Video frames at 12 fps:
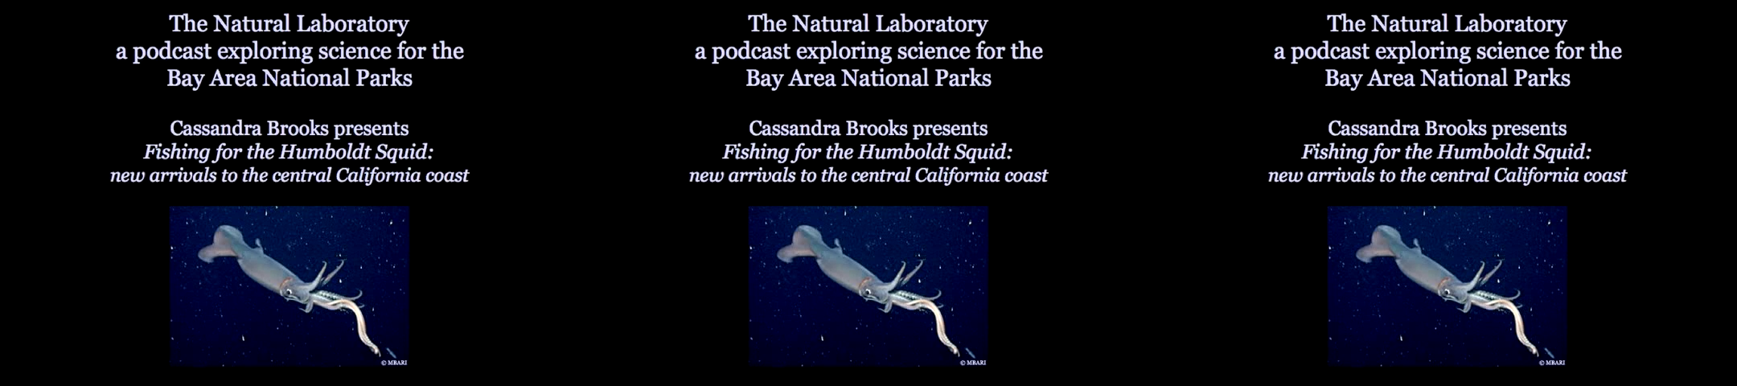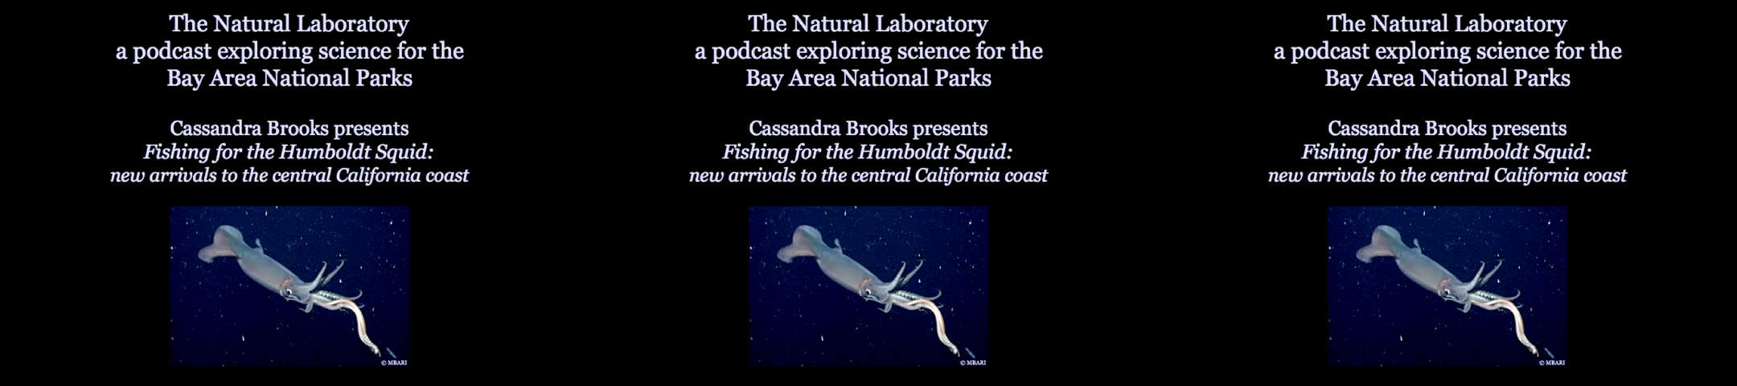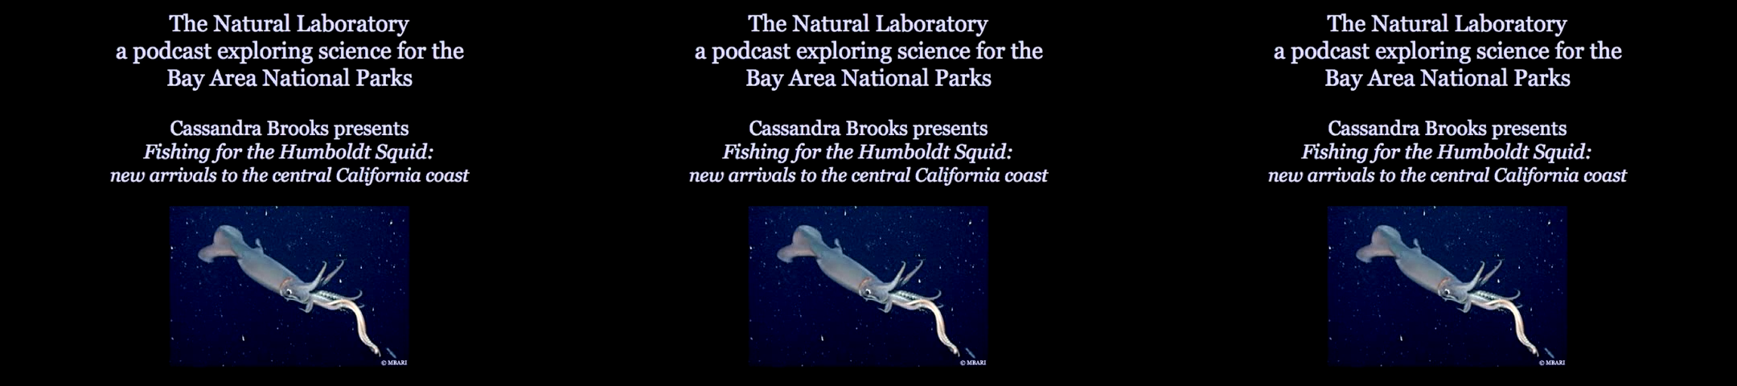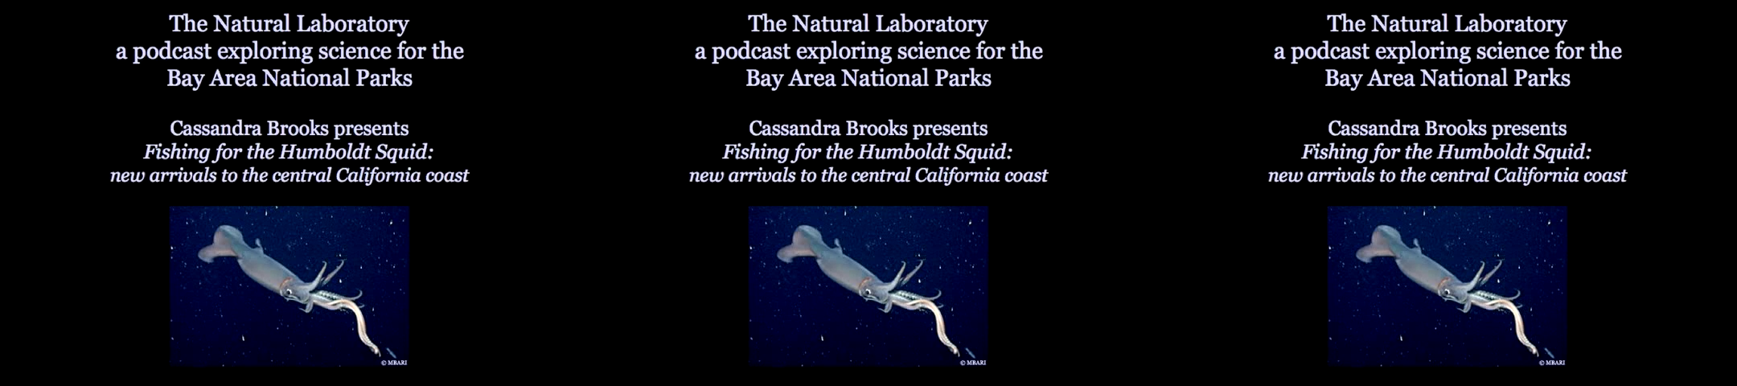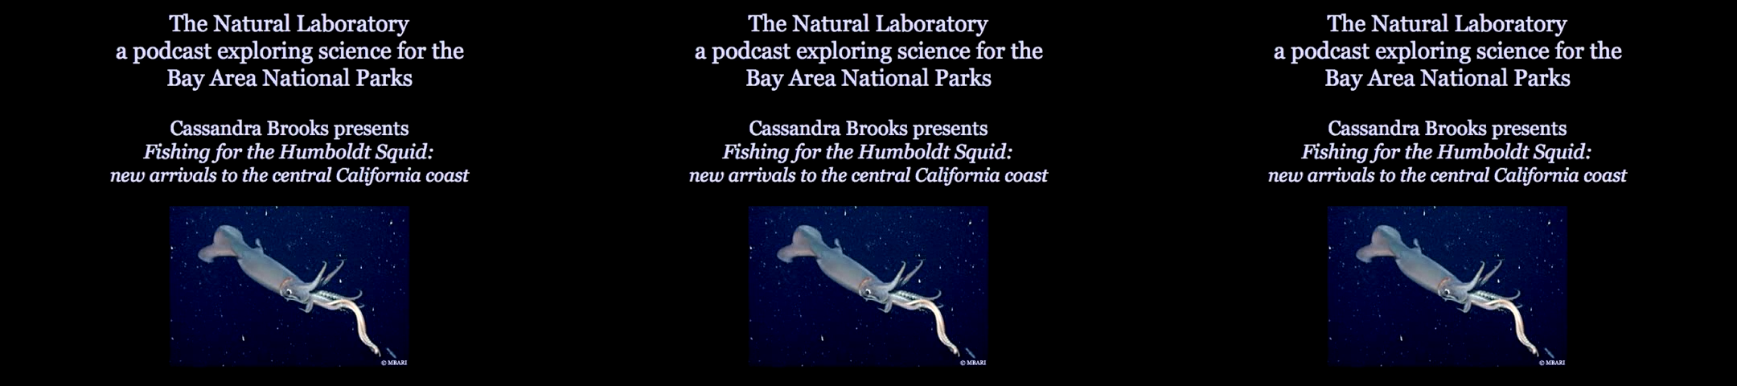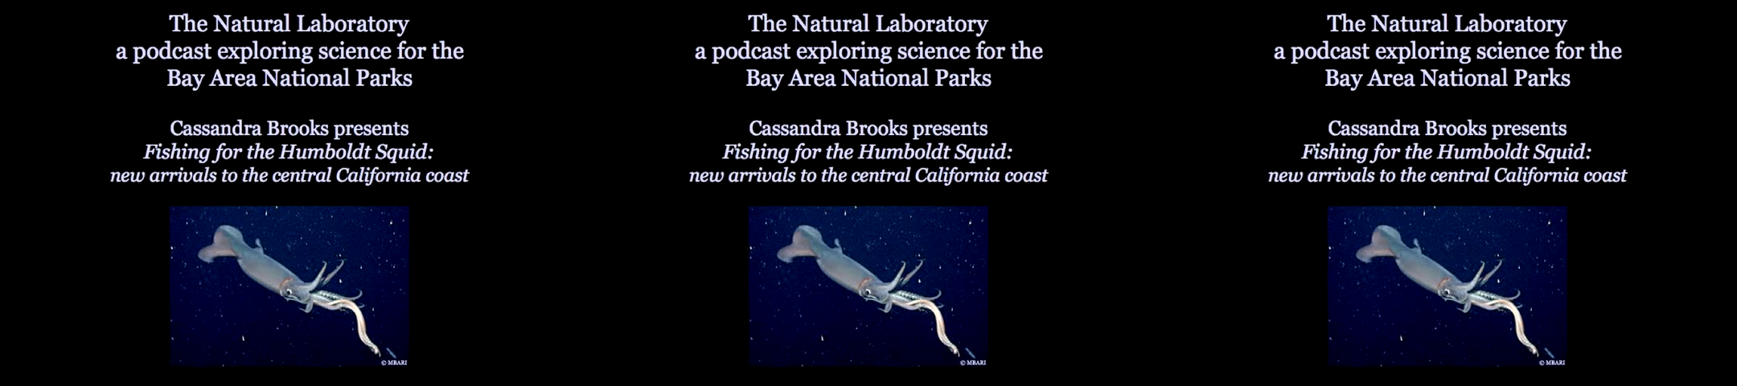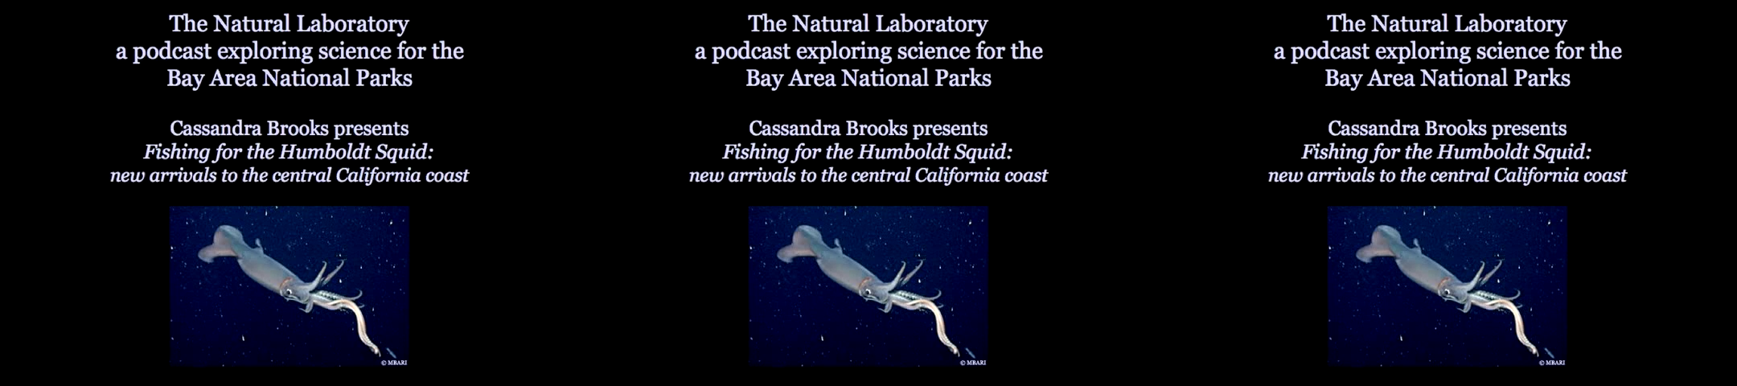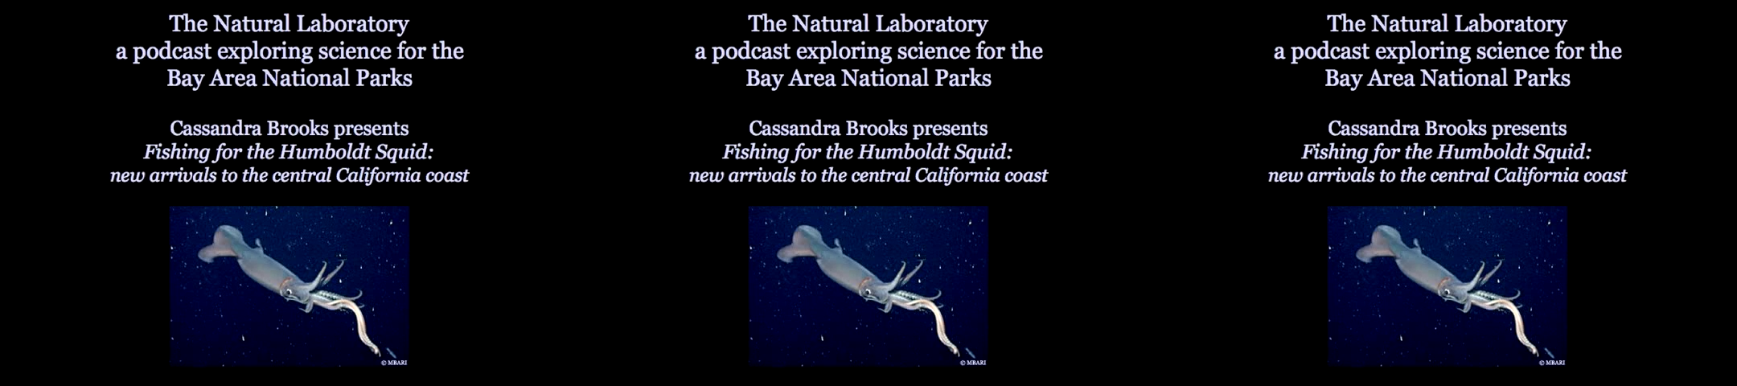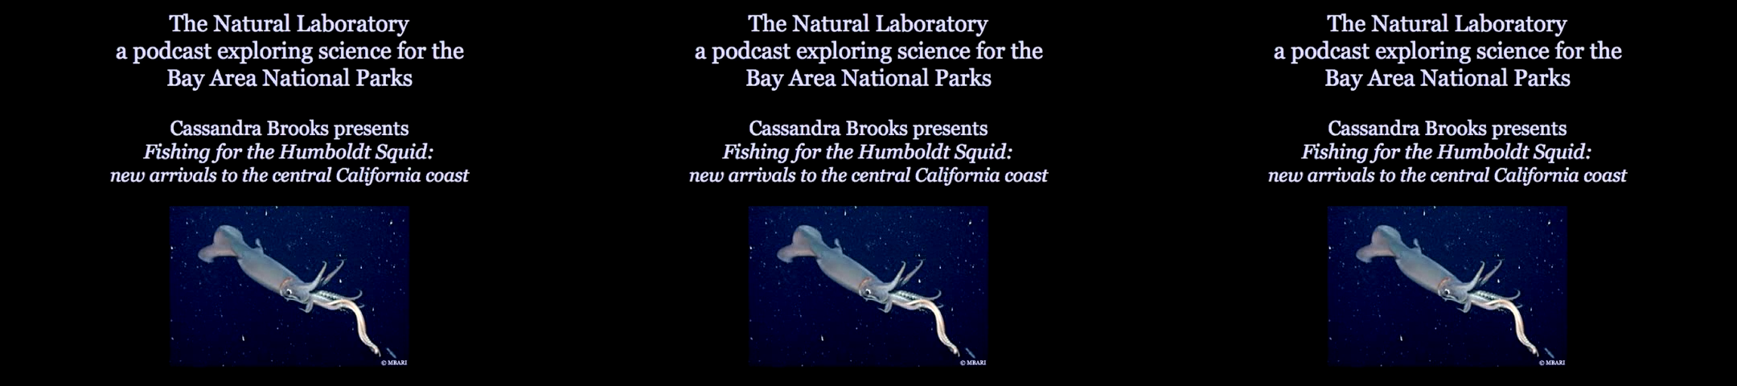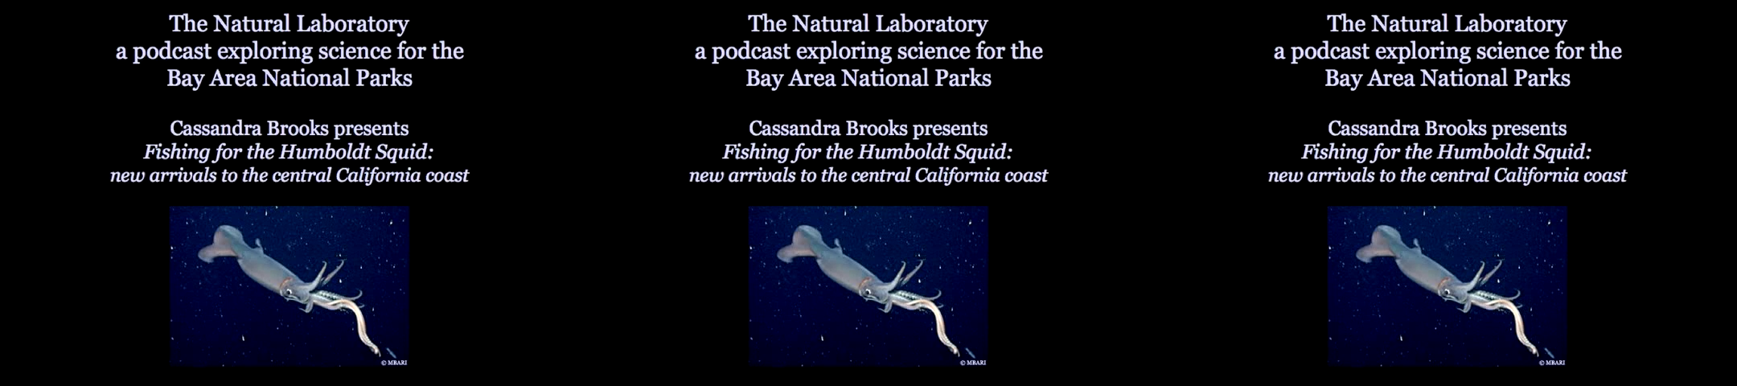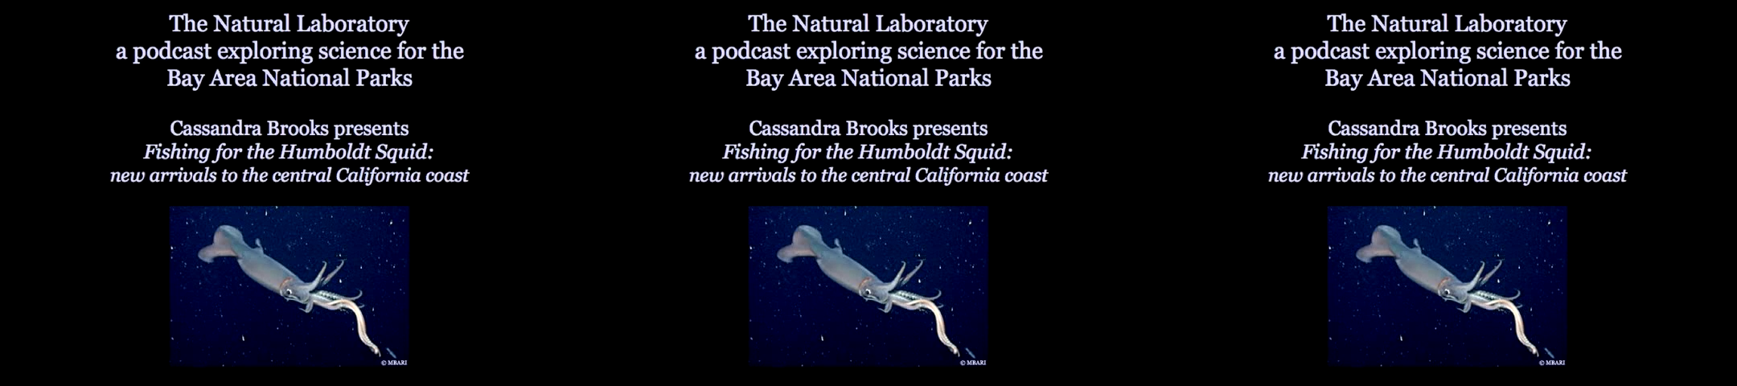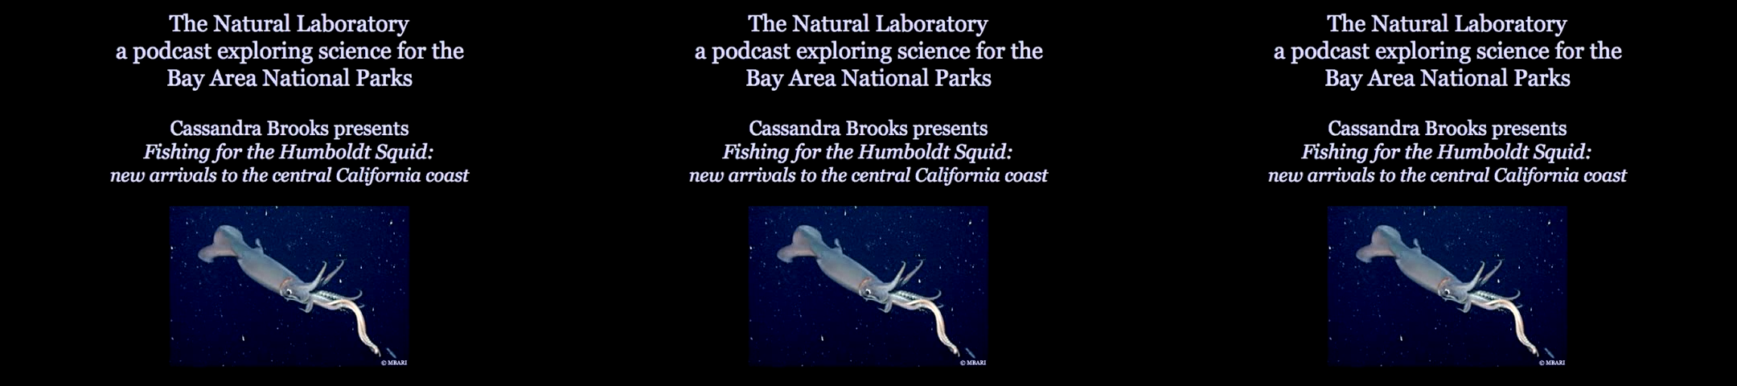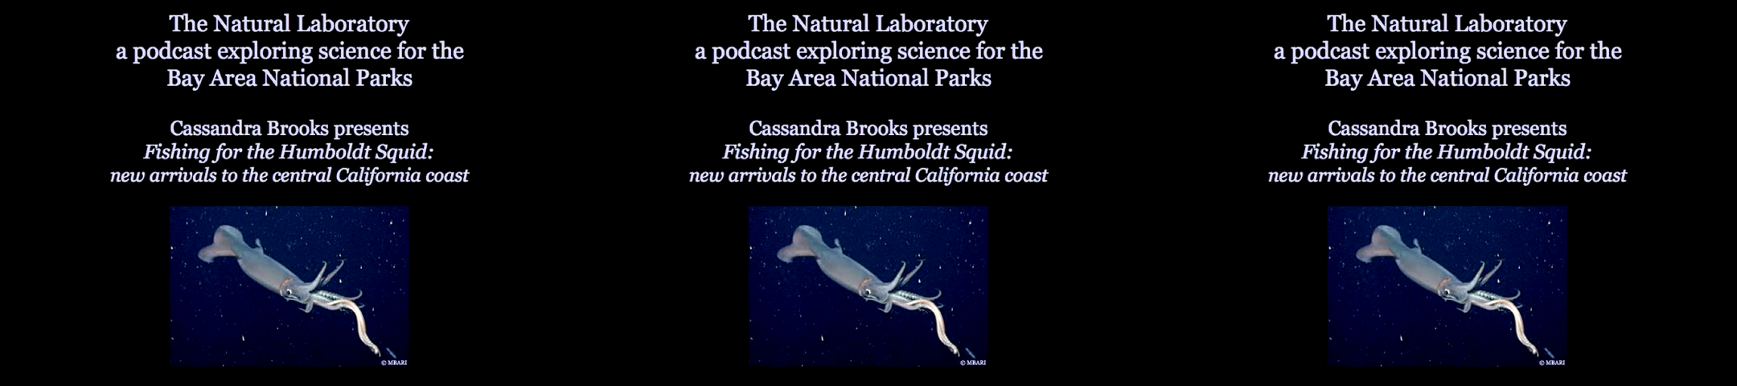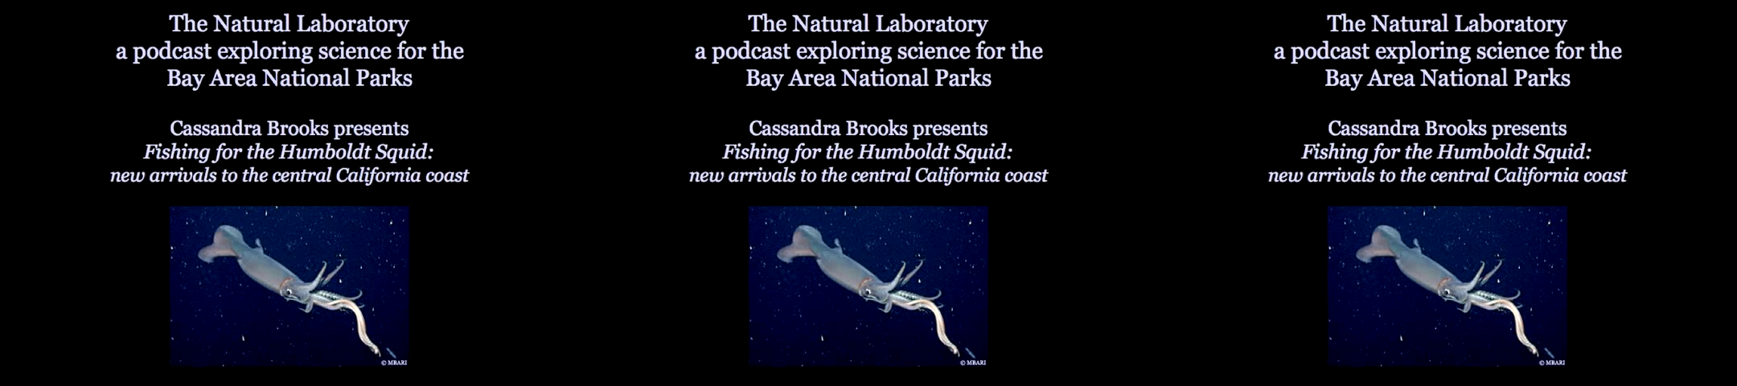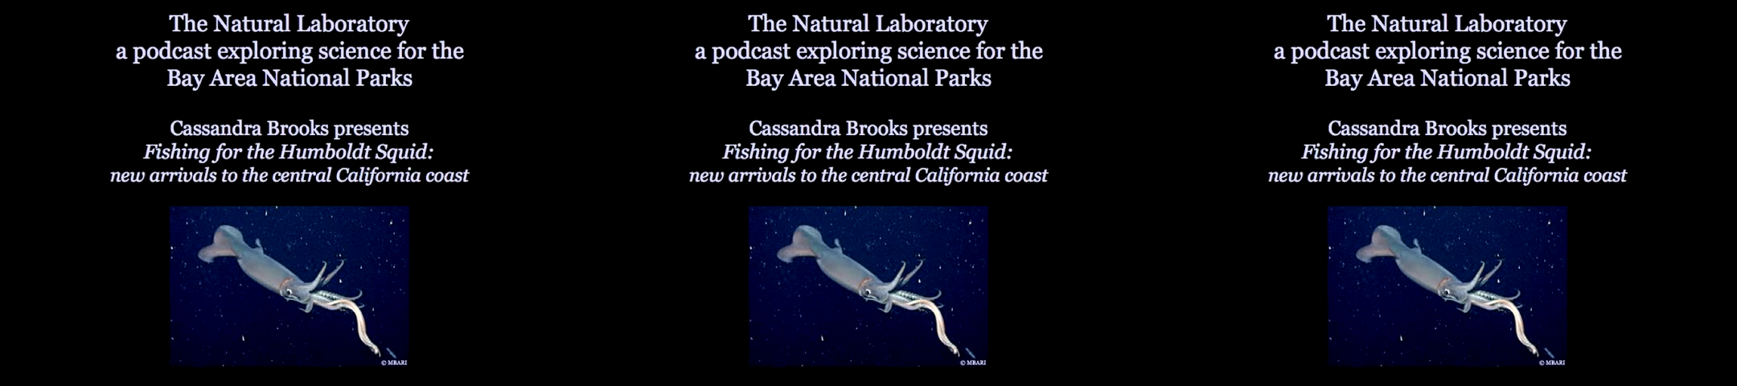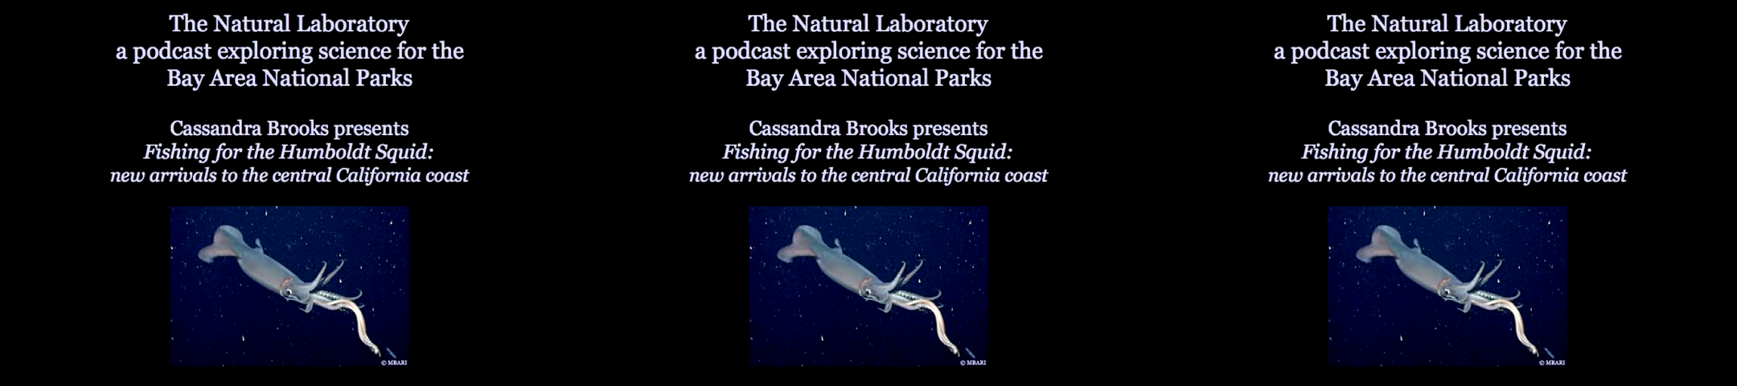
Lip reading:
[unreadable: no face in view]